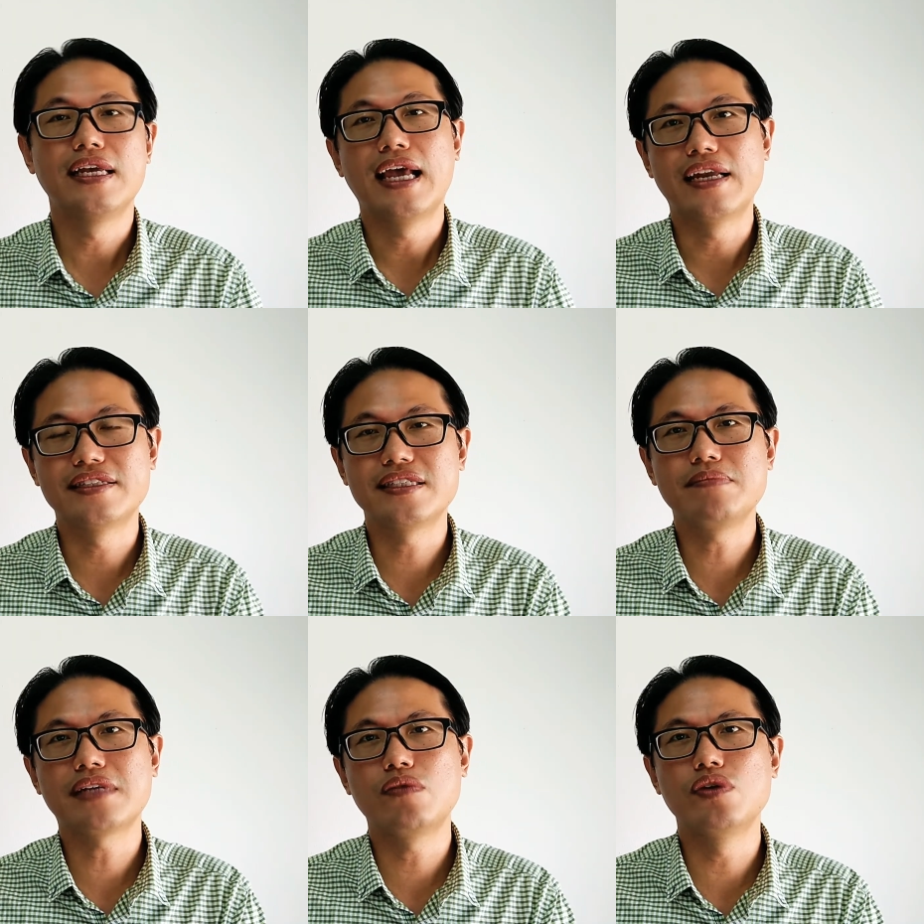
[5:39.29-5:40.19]
At the same
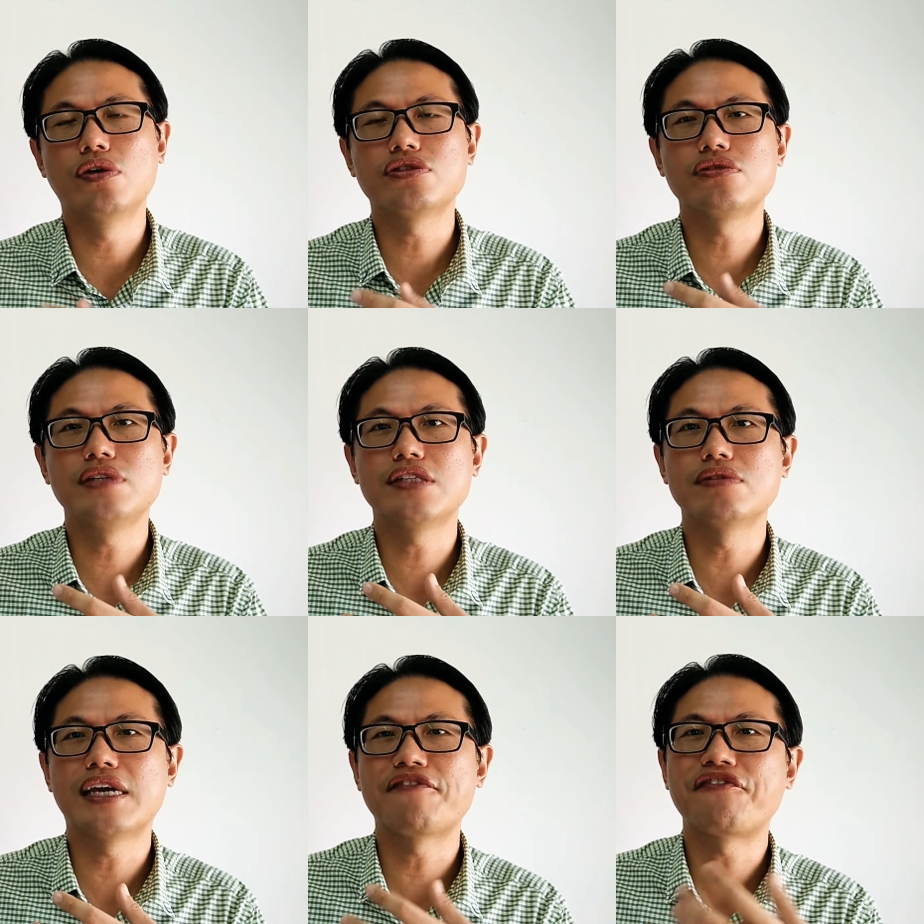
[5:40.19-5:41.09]
time, we also need to
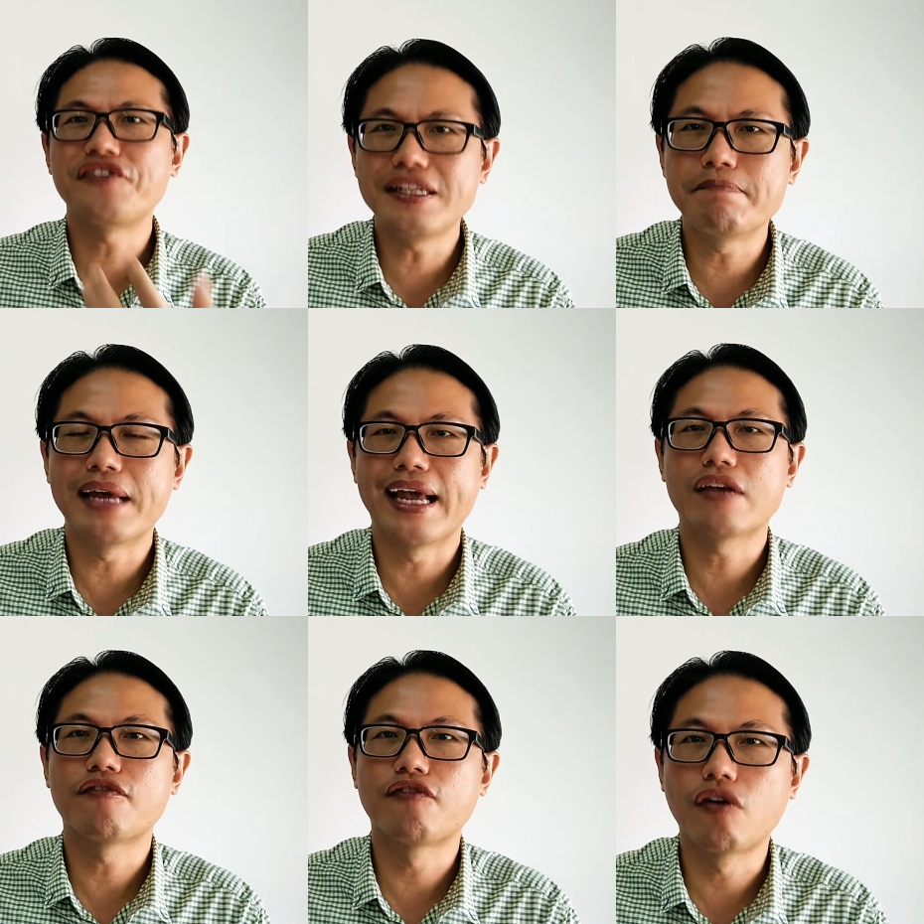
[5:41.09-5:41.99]
get feedback
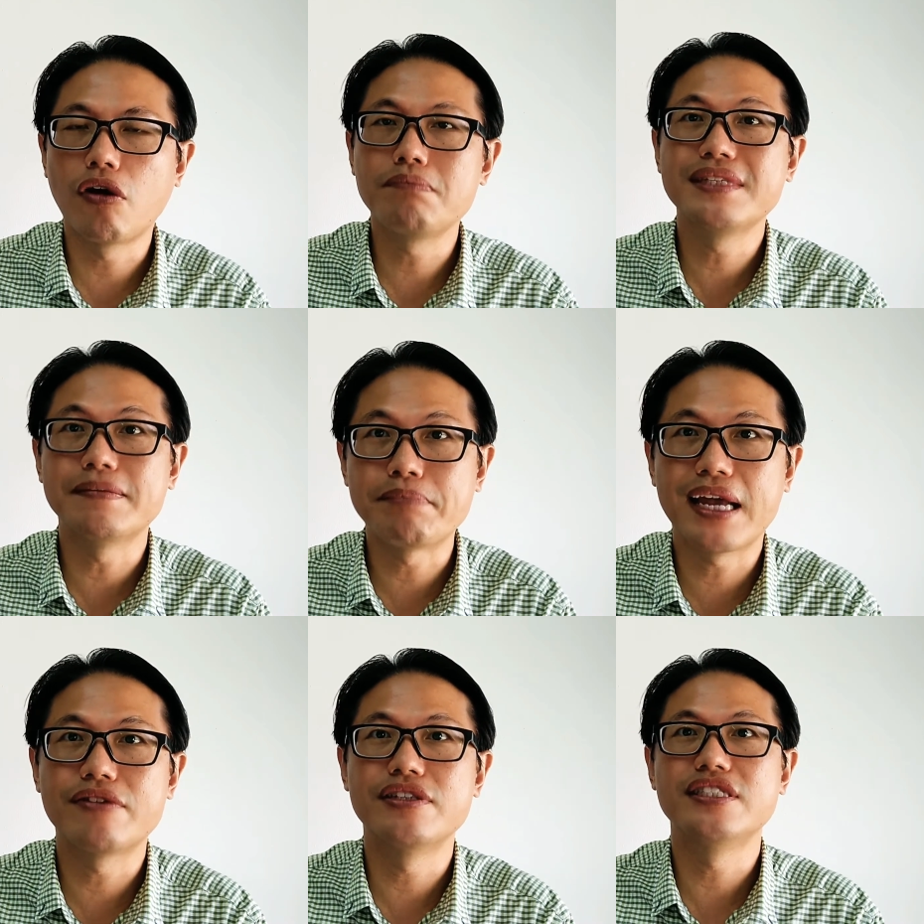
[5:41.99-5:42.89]
from the
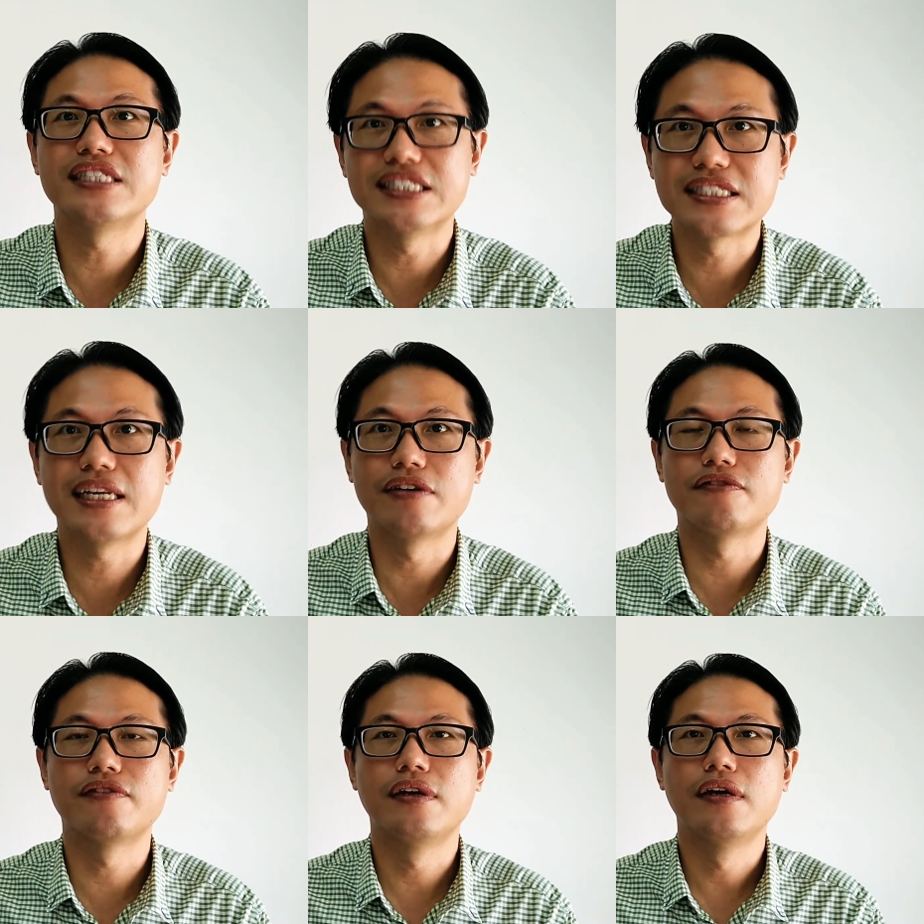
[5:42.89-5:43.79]
parents
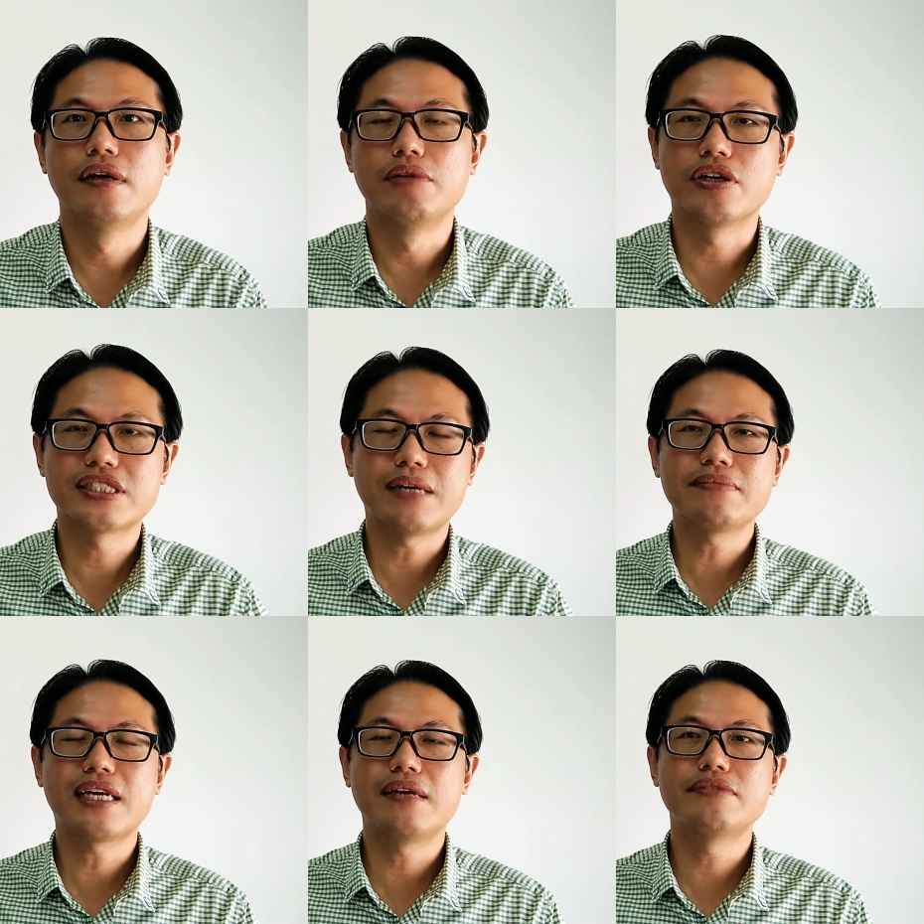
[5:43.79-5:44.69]
itself, because
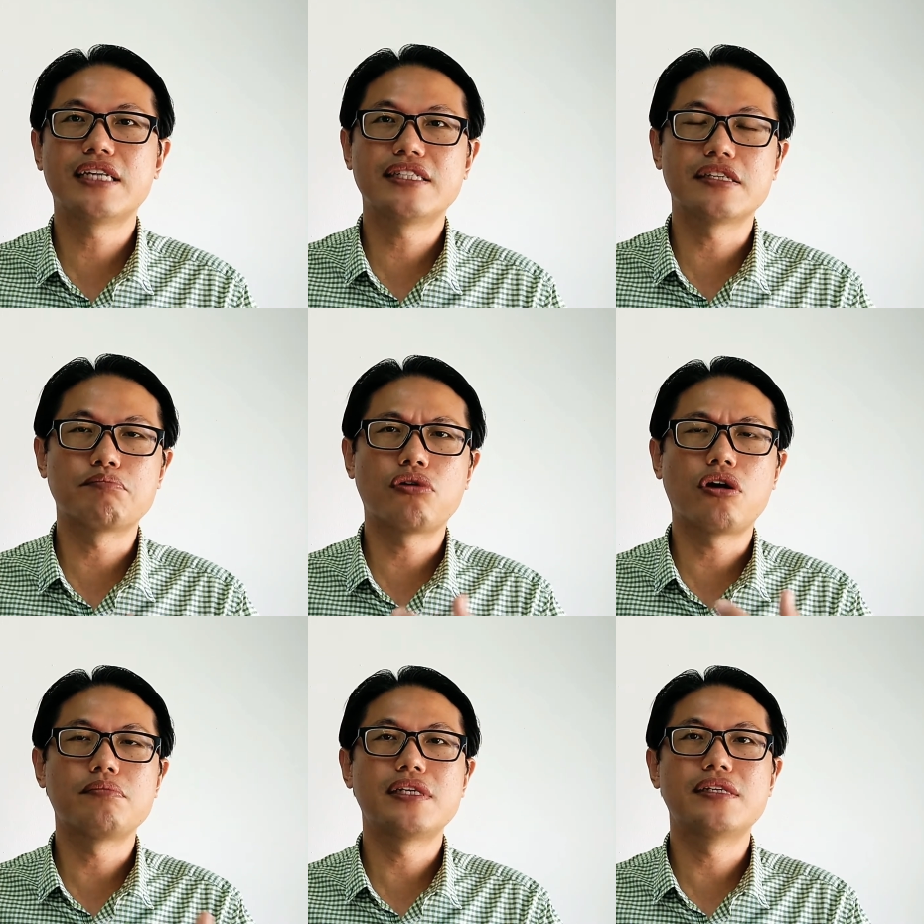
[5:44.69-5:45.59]
sometimes there's a
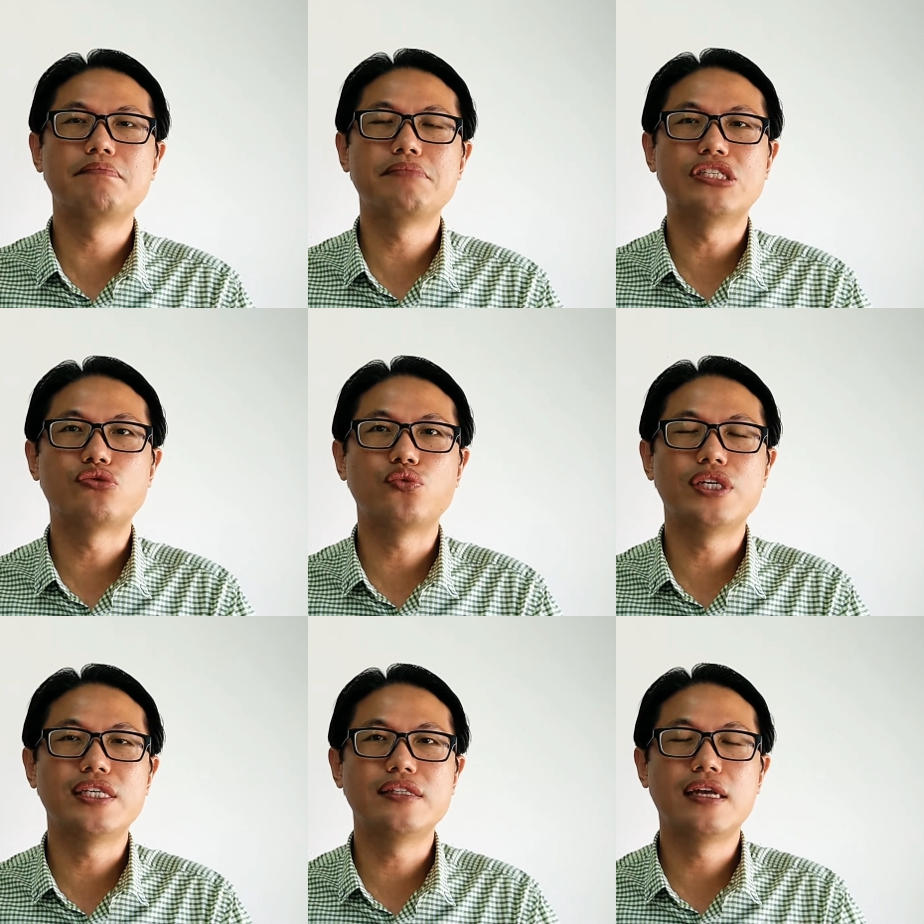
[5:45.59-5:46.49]
problem
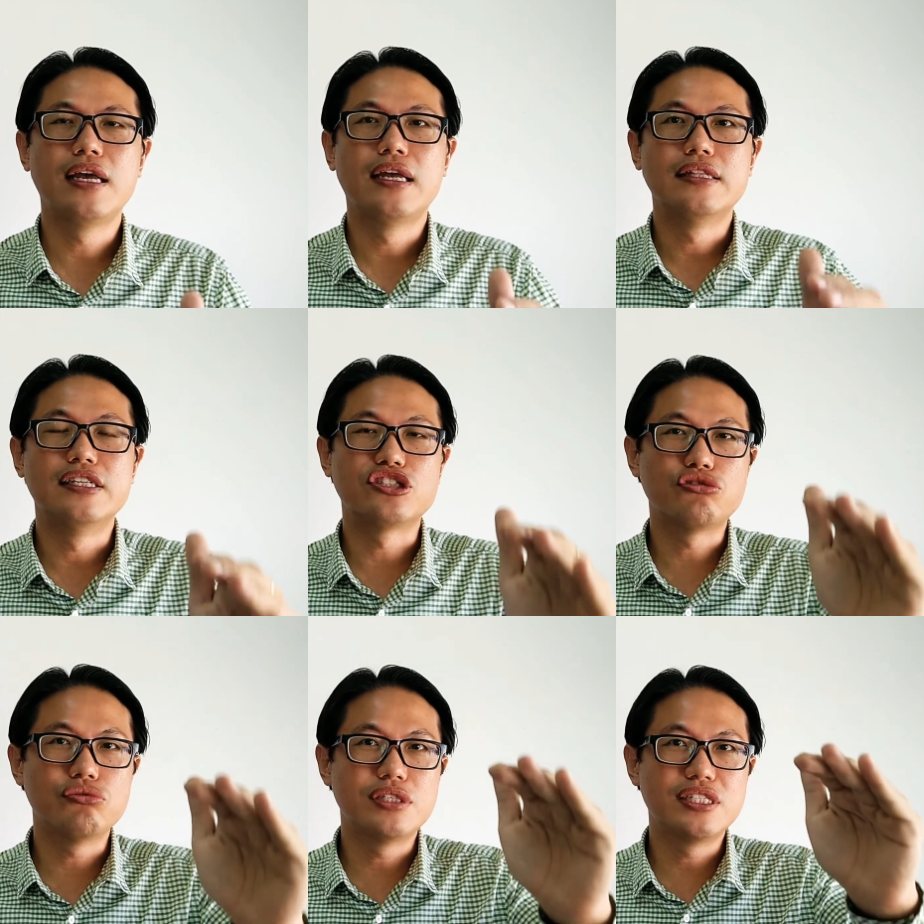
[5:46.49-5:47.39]
between the
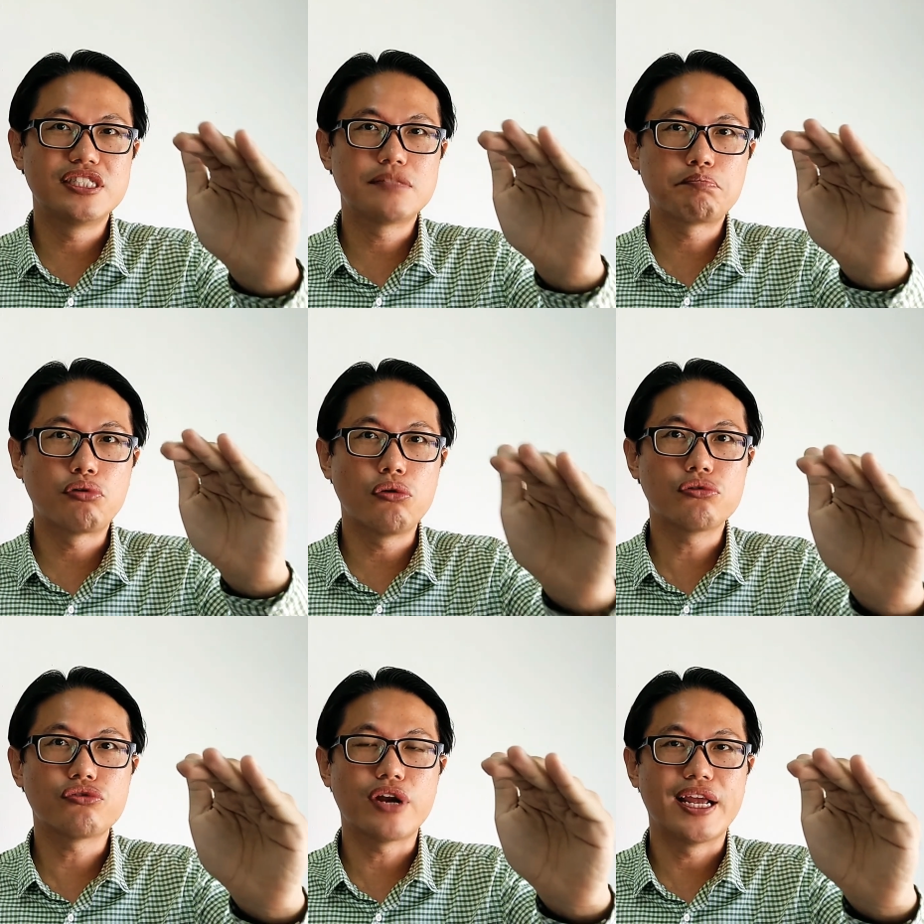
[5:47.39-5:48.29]
students'
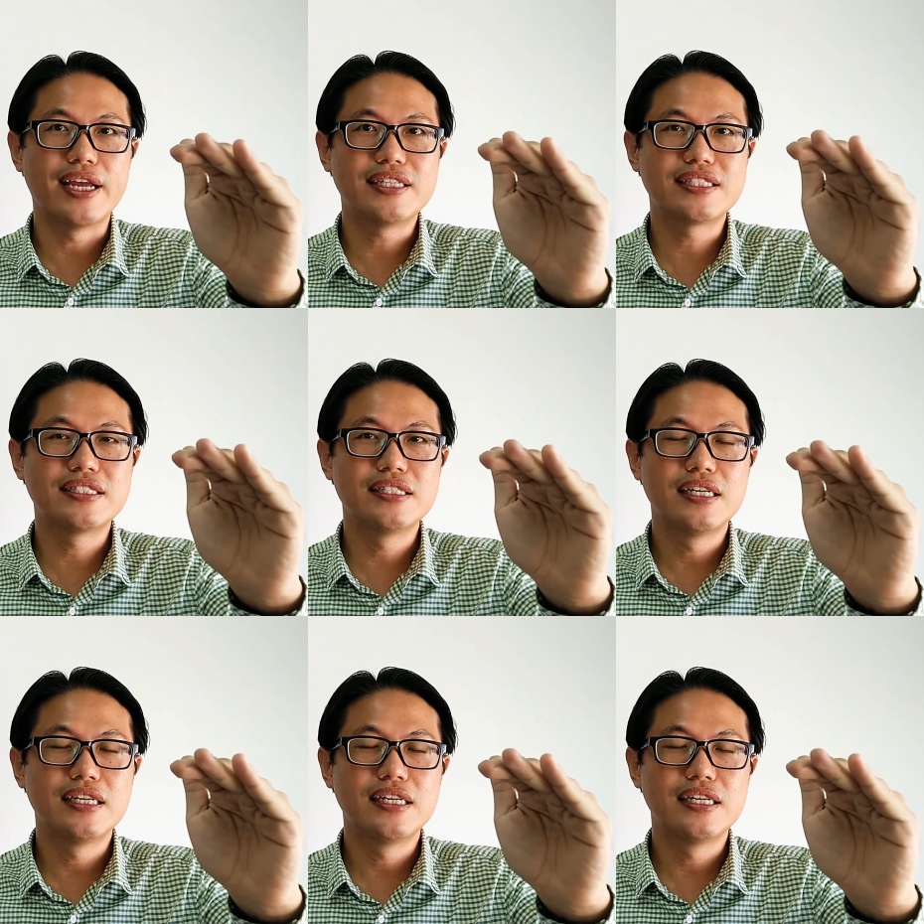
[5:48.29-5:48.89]
progress